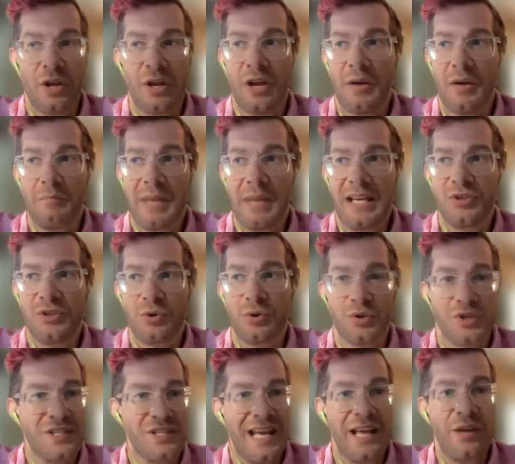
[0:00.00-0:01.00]
makes your
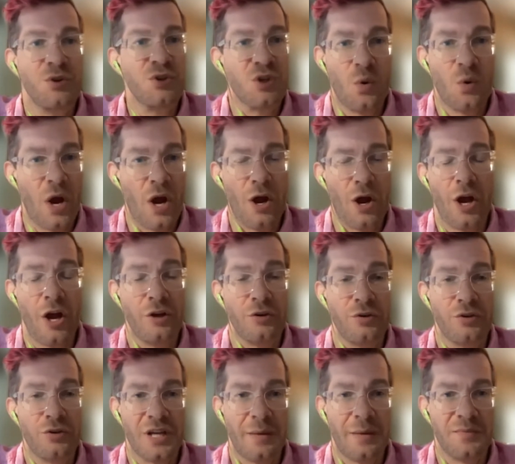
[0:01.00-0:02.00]
sales go
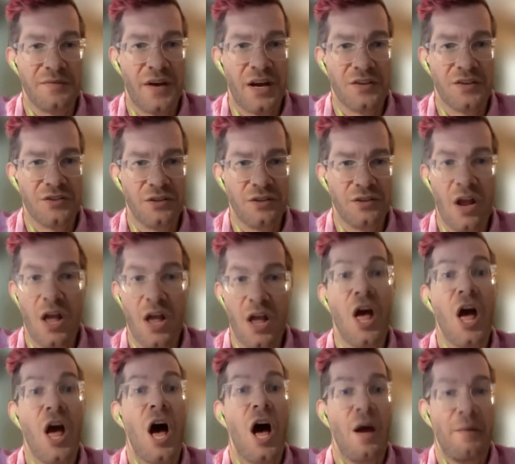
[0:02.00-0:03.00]
100 times faster,
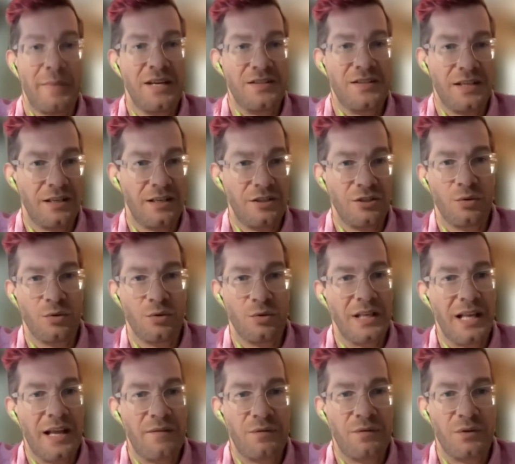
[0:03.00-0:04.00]
amazing. You
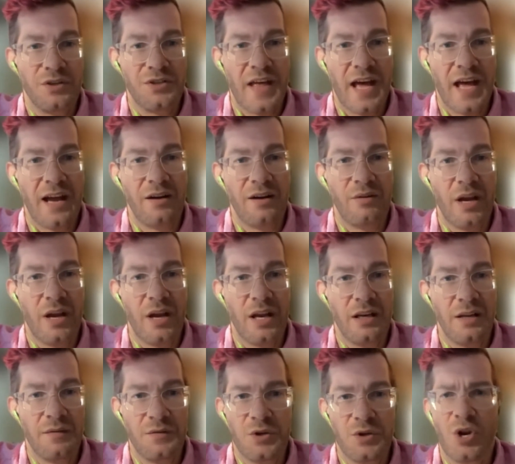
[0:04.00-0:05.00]
can leverage that, right?
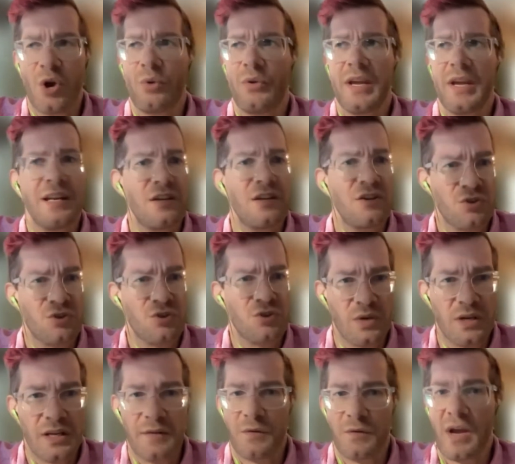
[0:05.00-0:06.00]
If you know the
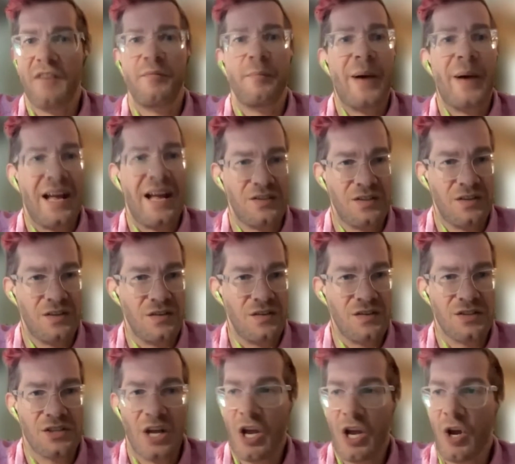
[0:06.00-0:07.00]
industry, if you have
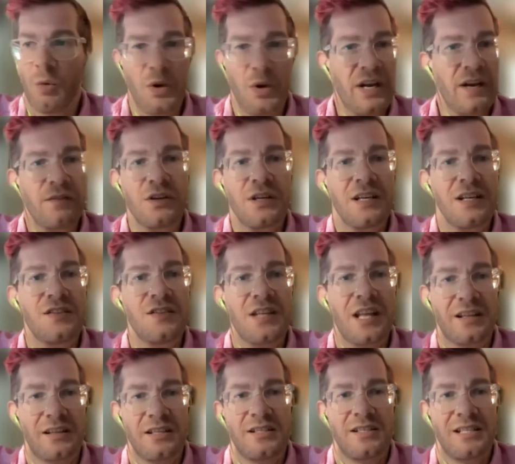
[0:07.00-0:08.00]
patents, whatever it is
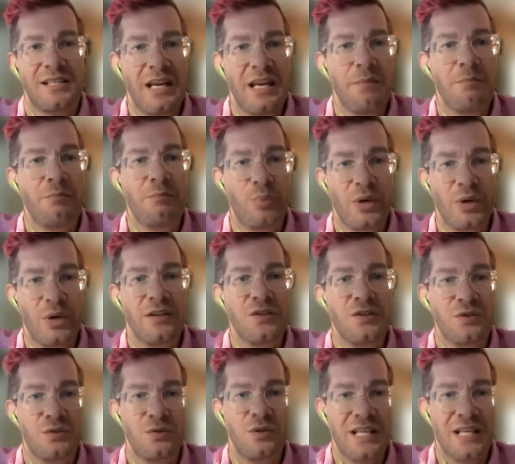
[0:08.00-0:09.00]
that this team brings
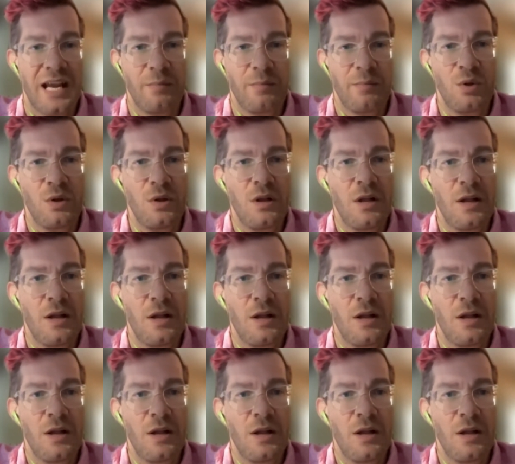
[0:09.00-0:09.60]
to the table,